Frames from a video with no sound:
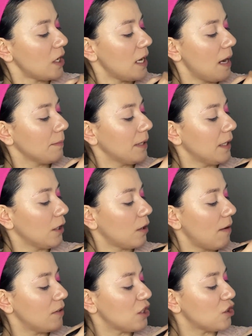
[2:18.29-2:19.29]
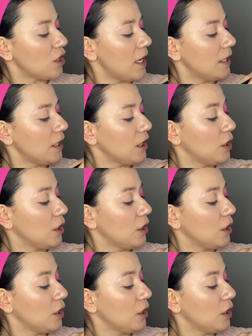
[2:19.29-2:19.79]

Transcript: And I'm going to grab the shade